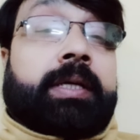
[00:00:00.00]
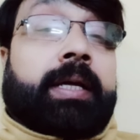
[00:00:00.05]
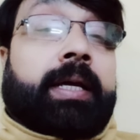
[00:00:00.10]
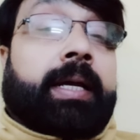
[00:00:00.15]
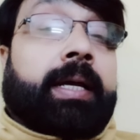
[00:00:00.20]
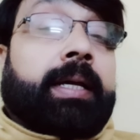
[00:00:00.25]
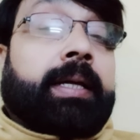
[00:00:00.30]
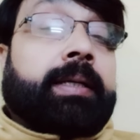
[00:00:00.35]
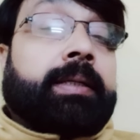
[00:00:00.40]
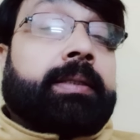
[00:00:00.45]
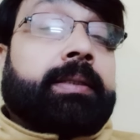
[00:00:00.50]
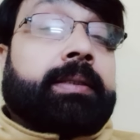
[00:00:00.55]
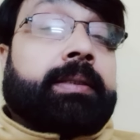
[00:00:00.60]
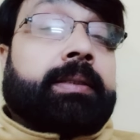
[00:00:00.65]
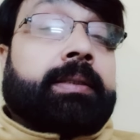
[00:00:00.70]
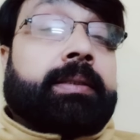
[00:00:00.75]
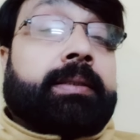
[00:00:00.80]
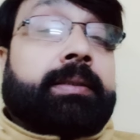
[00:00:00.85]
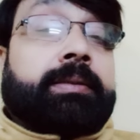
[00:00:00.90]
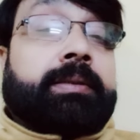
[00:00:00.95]
and
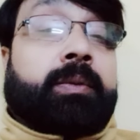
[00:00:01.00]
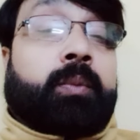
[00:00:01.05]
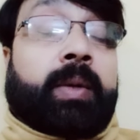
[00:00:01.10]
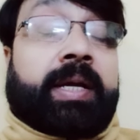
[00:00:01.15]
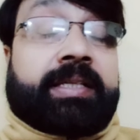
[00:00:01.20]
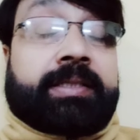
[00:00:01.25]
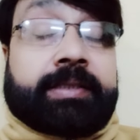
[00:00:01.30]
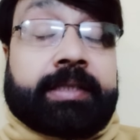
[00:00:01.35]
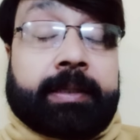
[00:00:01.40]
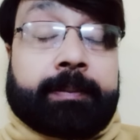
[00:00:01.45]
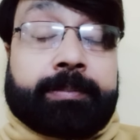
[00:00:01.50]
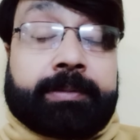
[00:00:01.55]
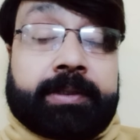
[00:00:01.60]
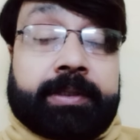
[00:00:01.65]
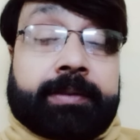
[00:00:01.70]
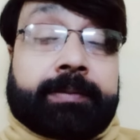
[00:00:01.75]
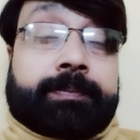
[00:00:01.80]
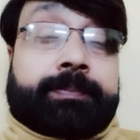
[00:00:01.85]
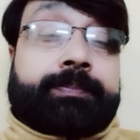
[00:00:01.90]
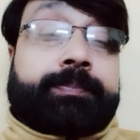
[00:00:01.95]
the vice
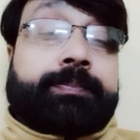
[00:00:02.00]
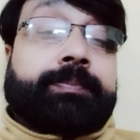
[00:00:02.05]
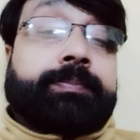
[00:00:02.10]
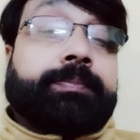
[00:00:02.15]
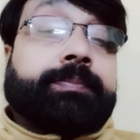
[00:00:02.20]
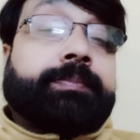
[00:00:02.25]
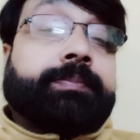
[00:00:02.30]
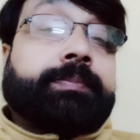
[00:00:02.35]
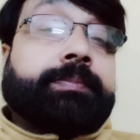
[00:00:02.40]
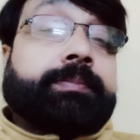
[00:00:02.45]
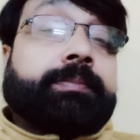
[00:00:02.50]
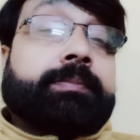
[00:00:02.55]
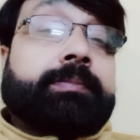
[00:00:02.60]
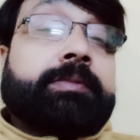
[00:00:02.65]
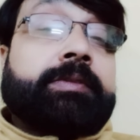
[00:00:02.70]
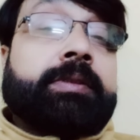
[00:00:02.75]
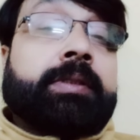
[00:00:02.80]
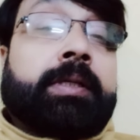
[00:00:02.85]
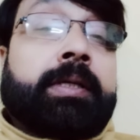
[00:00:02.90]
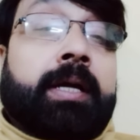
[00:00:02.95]
captain,
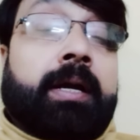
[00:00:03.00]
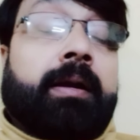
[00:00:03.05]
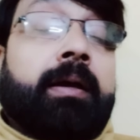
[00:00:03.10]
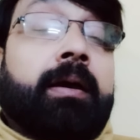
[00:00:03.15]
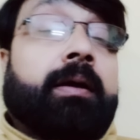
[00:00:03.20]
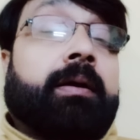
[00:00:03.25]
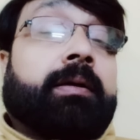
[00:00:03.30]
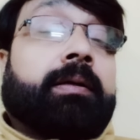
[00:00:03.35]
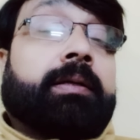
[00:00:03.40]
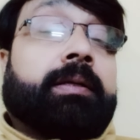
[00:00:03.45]
Rana.